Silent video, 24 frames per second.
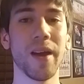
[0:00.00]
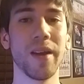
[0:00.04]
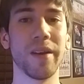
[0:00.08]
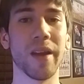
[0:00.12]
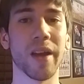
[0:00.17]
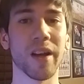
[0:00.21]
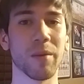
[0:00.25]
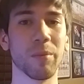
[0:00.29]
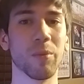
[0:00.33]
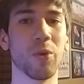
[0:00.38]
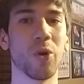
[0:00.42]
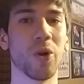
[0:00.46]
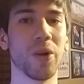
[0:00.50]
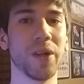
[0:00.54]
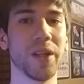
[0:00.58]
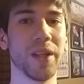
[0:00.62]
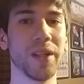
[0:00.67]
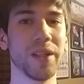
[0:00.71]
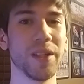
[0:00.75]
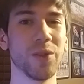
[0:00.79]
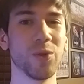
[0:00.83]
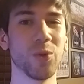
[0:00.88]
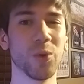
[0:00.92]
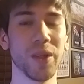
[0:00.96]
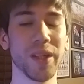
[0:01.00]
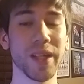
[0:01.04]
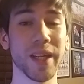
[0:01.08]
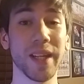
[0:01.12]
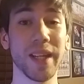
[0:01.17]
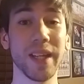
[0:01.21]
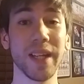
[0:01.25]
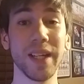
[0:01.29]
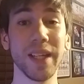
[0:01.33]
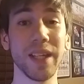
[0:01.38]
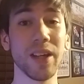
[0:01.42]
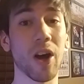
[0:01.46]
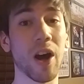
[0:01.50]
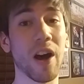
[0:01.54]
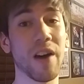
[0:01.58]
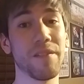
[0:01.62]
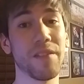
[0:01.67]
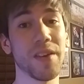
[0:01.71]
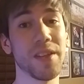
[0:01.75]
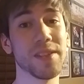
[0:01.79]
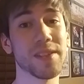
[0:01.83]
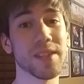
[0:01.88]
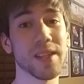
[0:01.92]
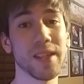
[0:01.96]
Nakamura didn't really get any
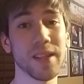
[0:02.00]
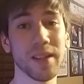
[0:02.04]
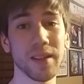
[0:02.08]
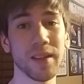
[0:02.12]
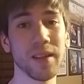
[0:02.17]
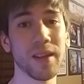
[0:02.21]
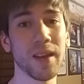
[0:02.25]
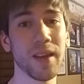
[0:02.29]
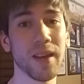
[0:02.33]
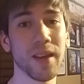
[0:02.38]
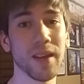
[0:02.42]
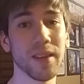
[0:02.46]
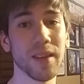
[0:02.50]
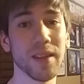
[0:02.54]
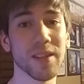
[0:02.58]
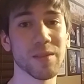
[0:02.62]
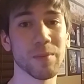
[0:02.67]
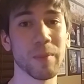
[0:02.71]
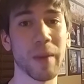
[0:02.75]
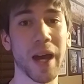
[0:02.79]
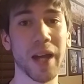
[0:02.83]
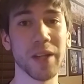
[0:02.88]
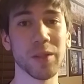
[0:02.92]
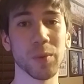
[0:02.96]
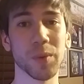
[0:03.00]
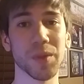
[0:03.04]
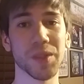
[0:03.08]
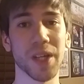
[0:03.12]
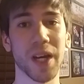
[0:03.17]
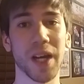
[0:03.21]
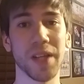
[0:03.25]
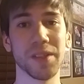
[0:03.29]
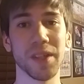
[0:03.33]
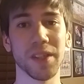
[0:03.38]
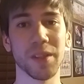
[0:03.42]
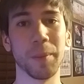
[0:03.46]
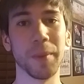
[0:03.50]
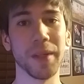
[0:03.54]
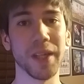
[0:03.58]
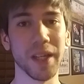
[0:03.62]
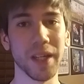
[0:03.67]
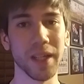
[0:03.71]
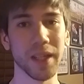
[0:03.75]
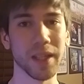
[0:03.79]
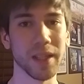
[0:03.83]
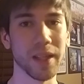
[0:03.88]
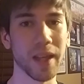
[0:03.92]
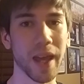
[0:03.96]
offense in this match besides like the
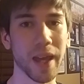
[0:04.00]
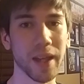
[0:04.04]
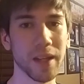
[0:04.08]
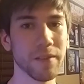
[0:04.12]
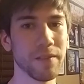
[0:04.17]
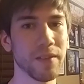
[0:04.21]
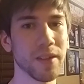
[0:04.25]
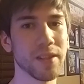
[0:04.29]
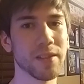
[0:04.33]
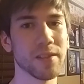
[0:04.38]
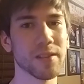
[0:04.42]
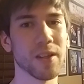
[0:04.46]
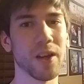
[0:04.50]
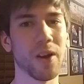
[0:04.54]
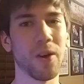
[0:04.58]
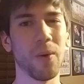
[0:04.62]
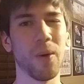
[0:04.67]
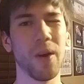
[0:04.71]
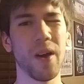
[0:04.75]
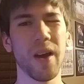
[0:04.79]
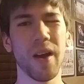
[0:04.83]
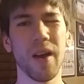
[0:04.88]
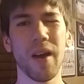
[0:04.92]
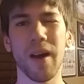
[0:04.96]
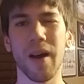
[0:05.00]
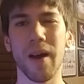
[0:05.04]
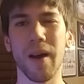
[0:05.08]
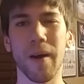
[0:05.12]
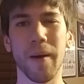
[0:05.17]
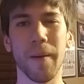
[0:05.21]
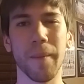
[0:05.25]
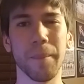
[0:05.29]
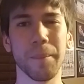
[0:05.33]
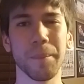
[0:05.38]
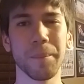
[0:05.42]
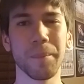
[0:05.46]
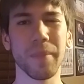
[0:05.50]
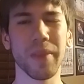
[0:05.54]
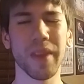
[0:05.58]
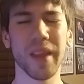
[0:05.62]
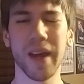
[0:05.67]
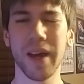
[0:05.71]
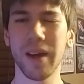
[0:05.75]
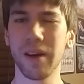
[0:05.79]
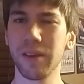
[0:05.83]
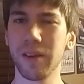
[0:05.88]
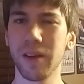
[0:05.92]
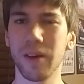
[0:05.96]
beginning and end of it. So I
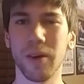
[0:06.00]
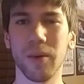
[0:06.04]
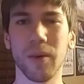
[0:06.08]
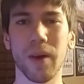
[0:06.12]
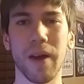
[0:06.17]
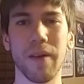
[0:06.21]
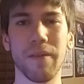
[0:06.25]
don't know.